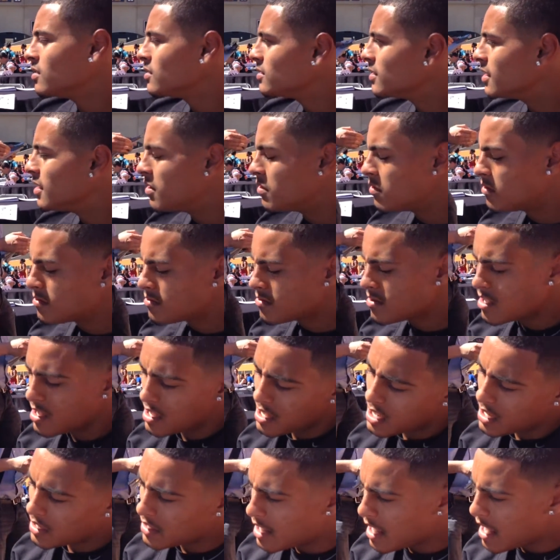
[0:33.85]
So,
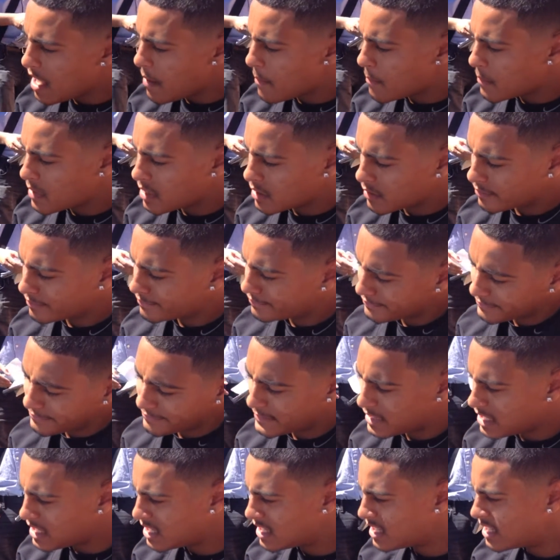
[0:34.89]
yeah, I mean,
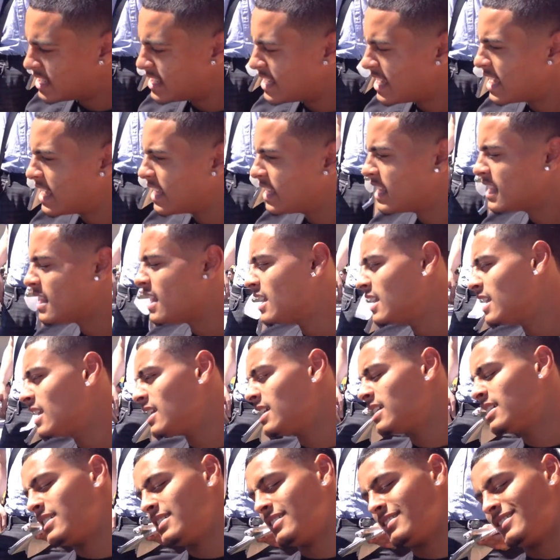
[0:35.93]
at the end of the day, that,
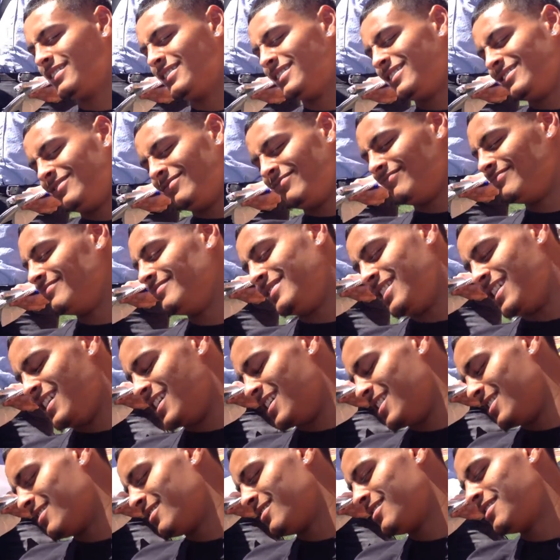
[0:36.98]

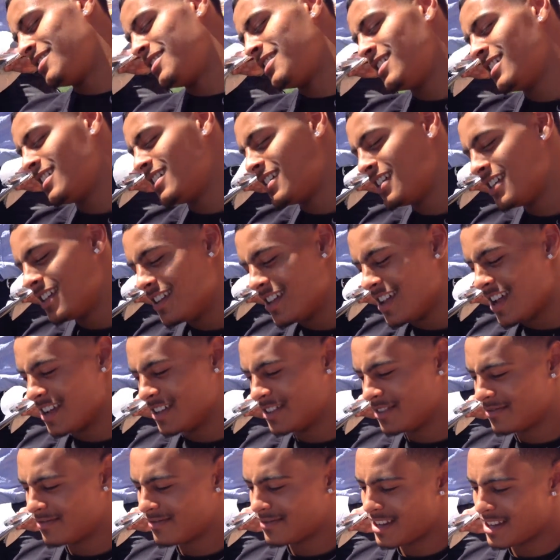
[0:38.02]
yeah,
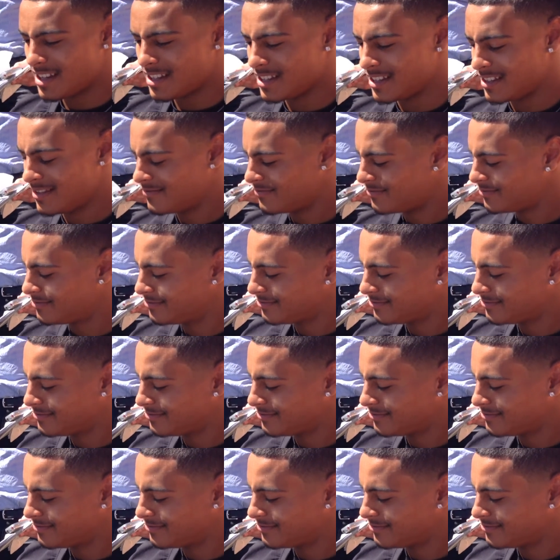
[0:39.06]
that's, that's it.